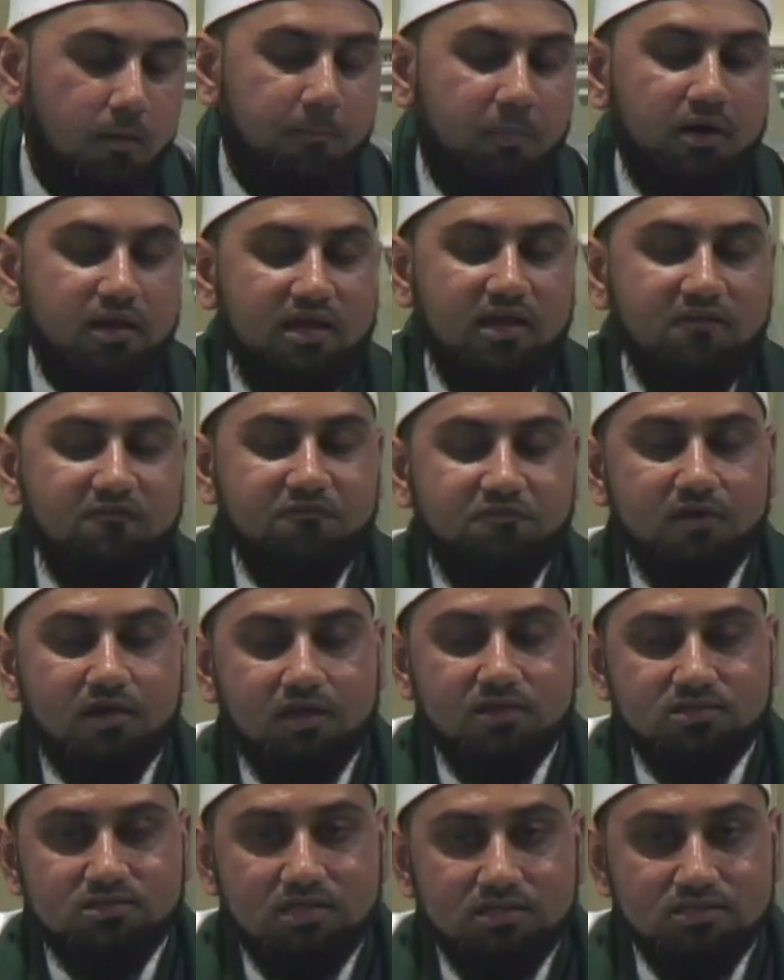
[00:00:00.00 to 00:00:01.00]
But if the
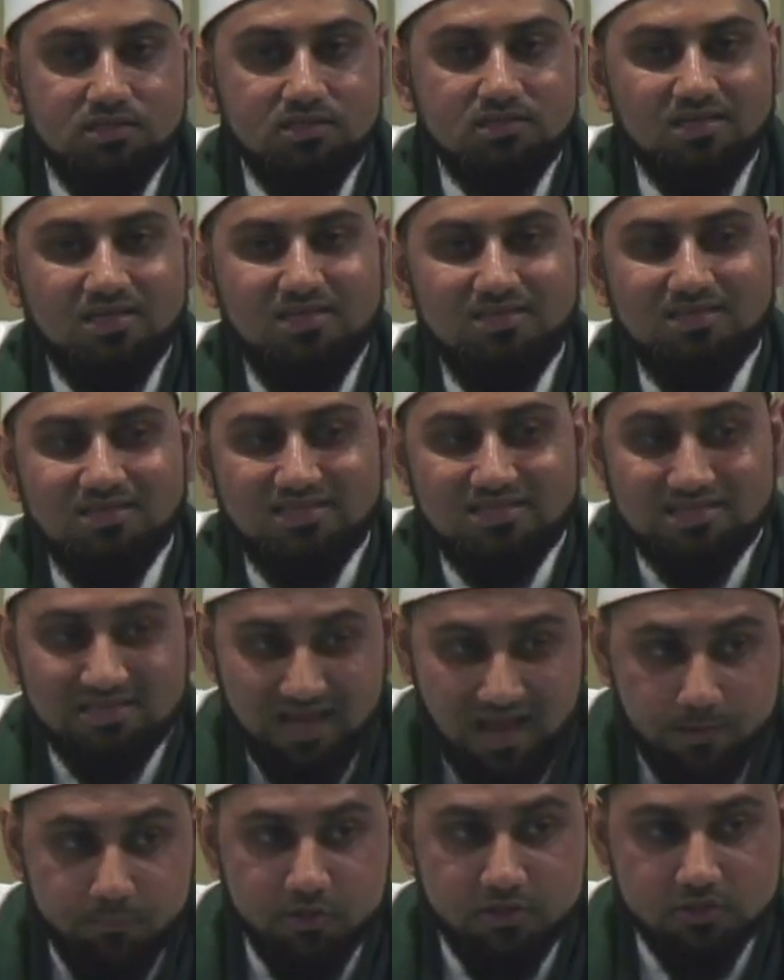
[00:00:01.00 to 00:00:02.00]
consensus is
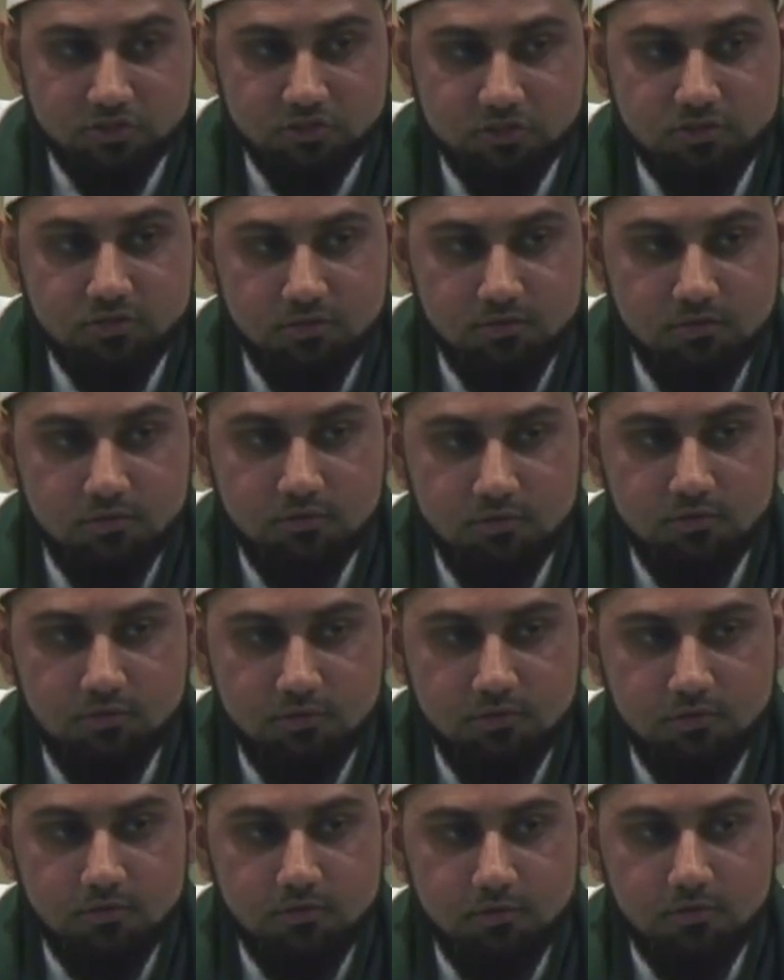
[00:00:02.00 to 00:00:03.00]
established,
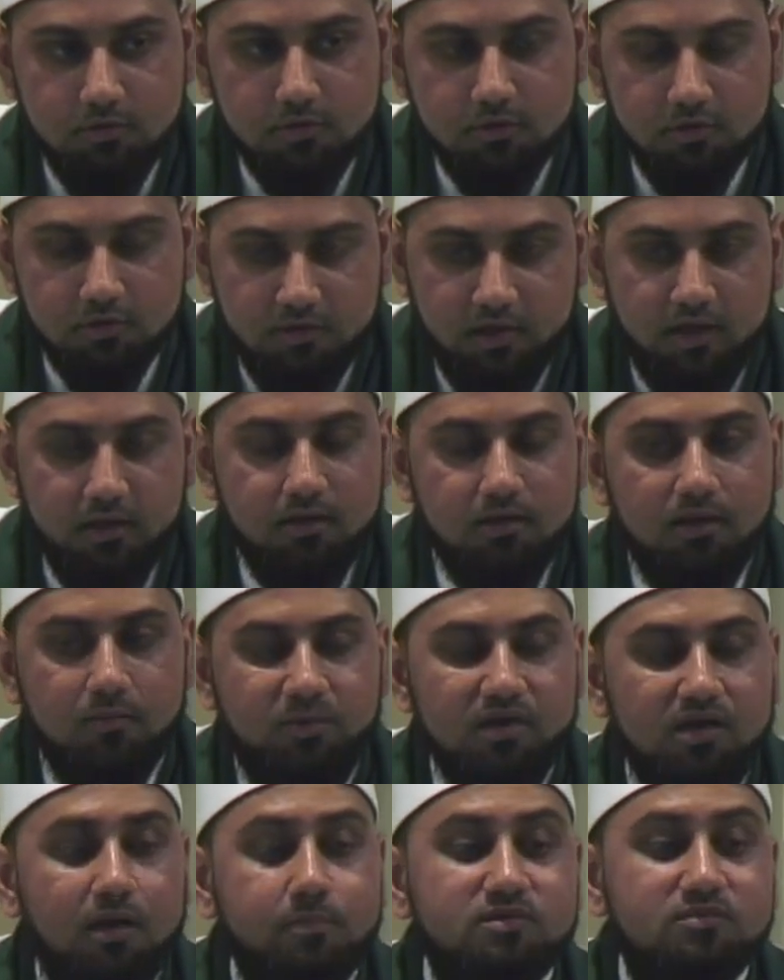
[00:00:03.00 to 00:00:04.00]
then it
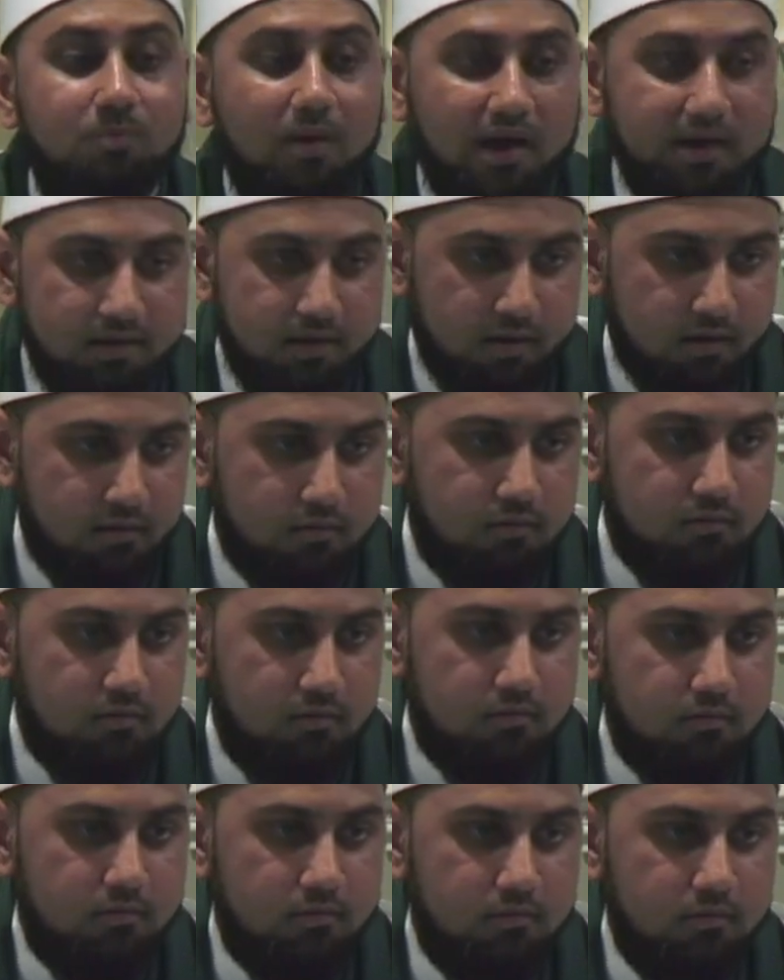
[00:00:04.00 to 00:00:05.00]
becomes binding.
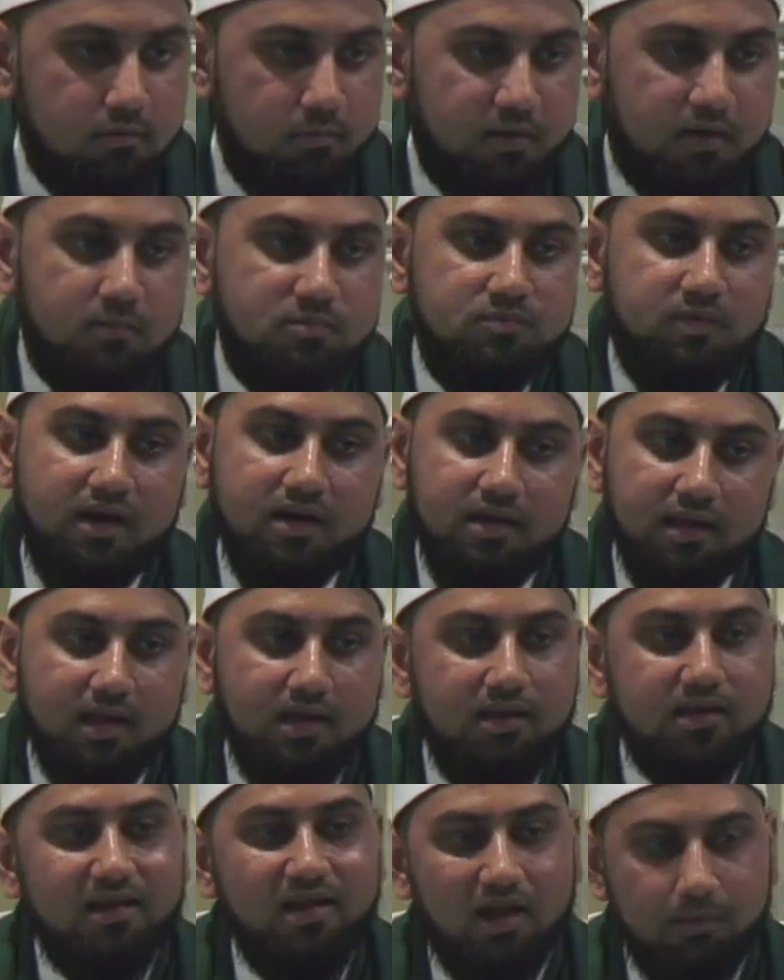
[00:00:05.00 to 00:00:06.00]
It becomes binding
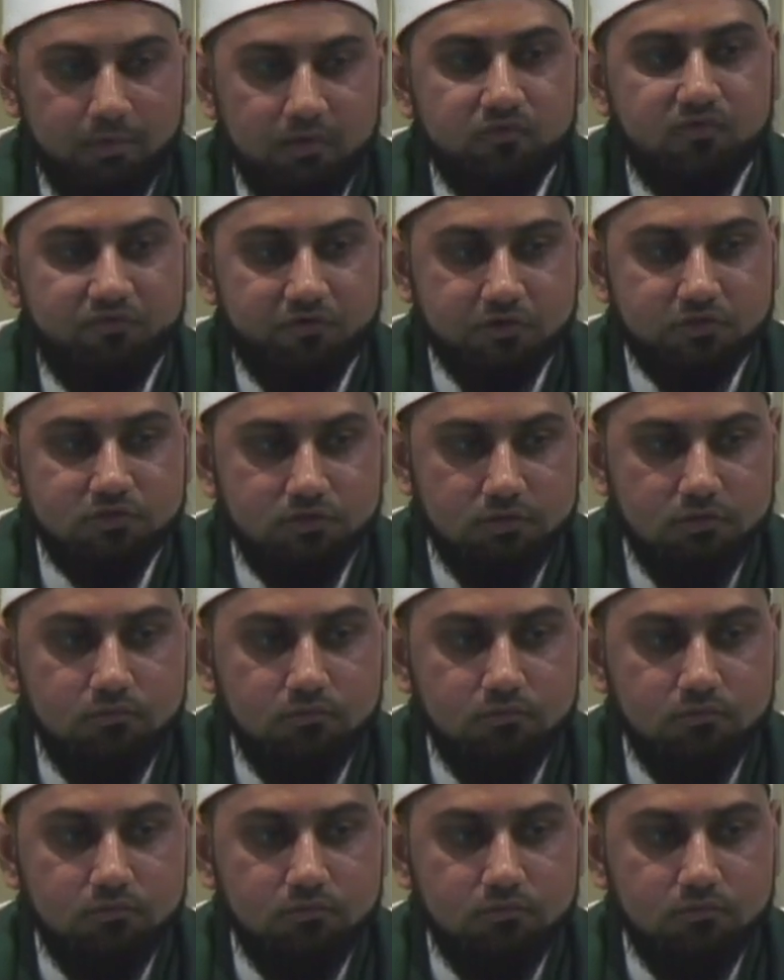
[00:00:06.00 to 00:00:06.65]
and it cannot be reversed.